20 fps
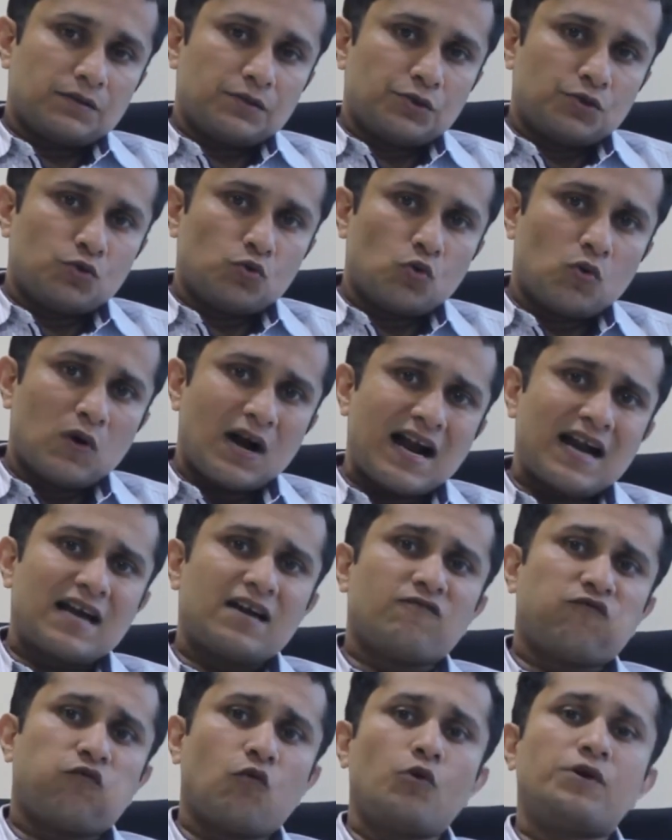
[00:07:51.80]
you
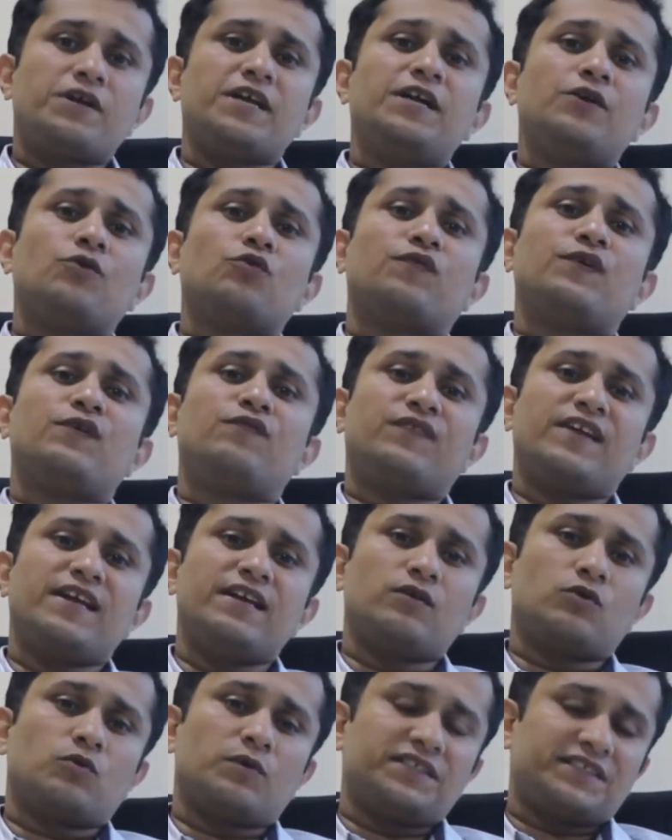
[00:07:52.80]
had 14 to
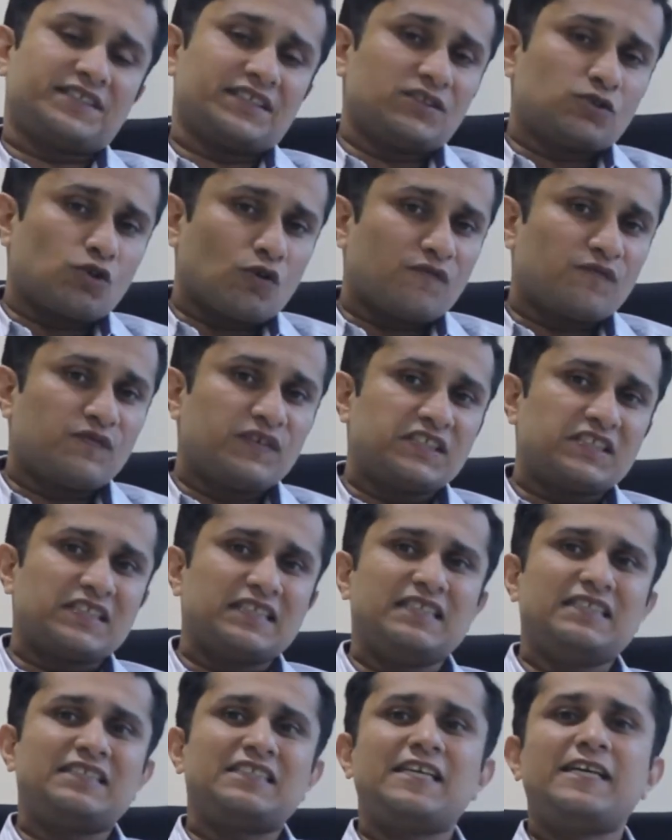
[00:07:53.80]
15 questions, of which
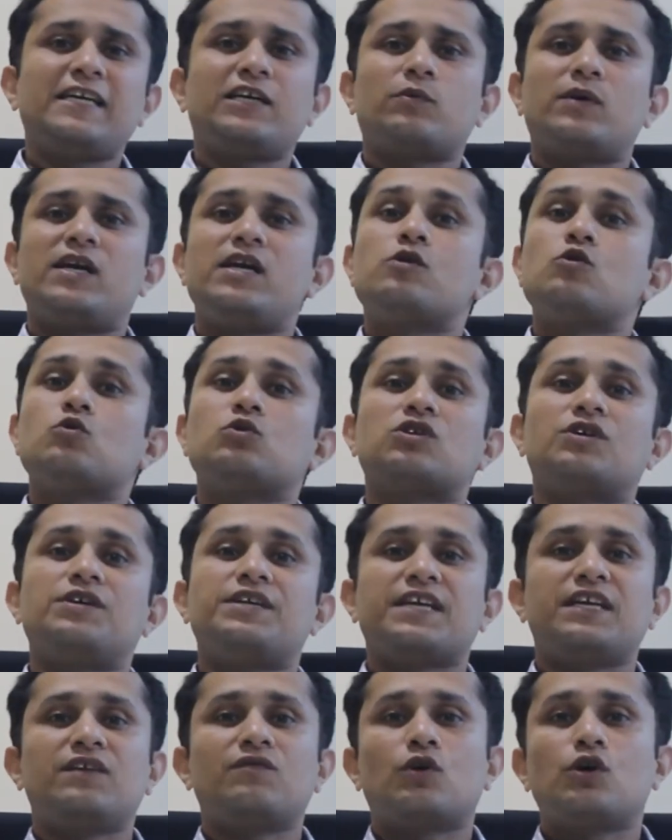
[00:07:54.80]
easily 12 to
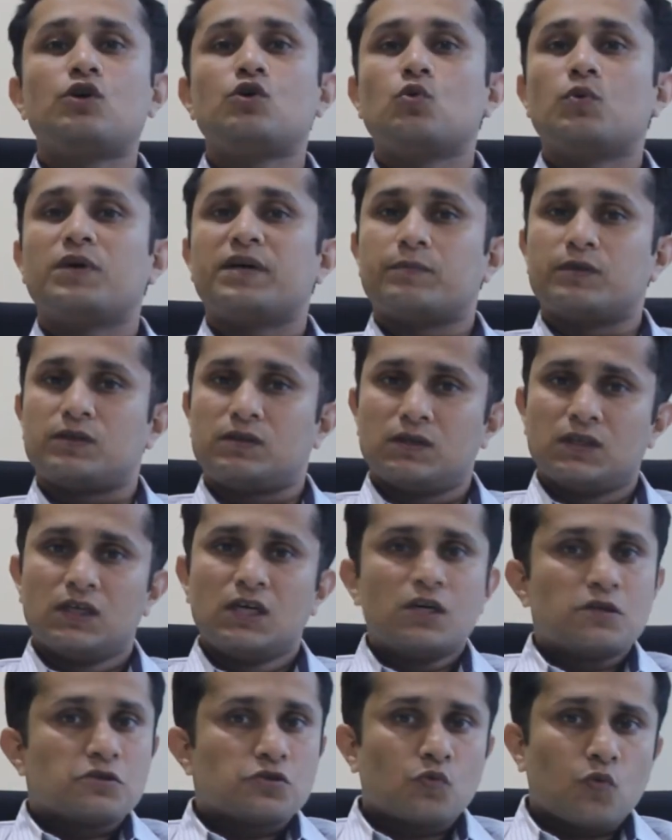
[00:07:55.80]
13 were doable.
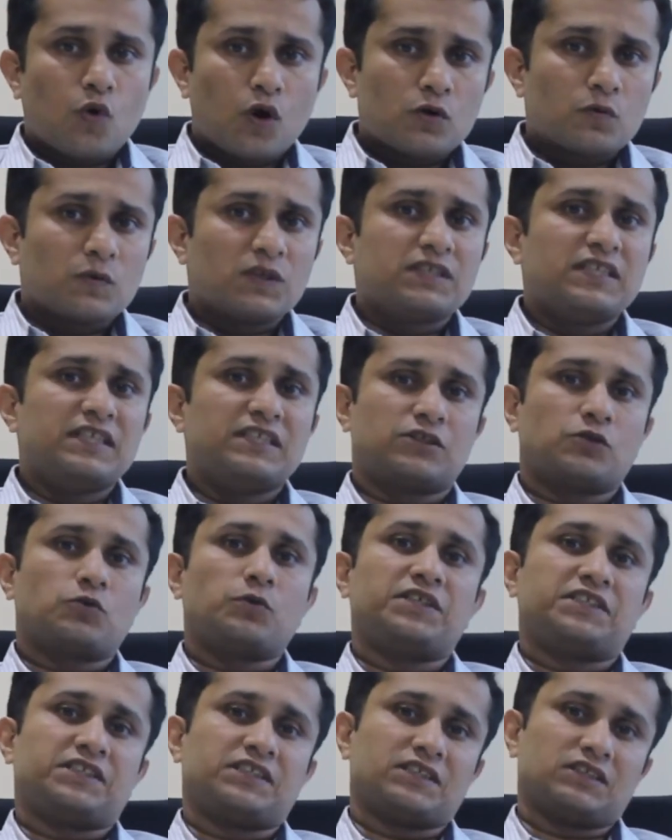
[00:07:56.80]
So what were these
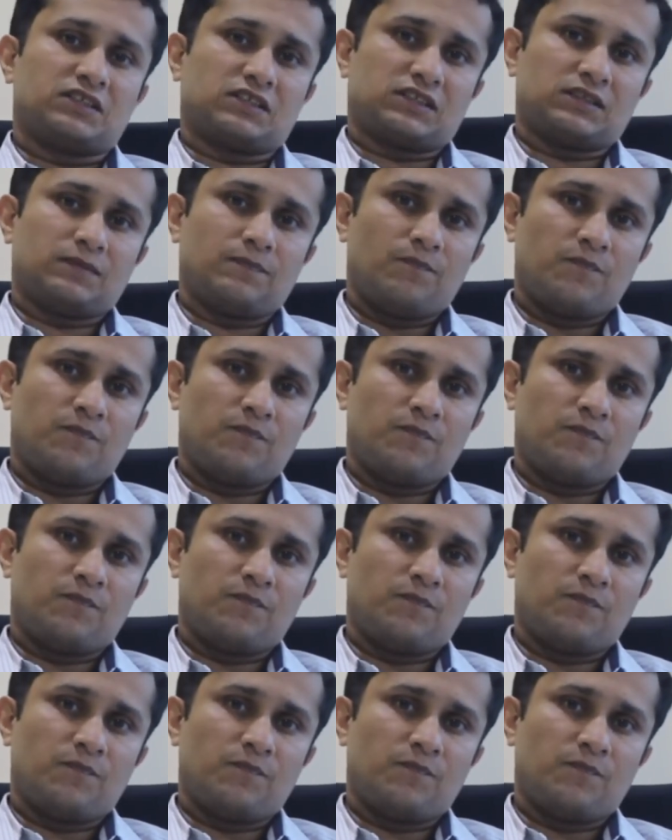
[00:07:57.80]
questions?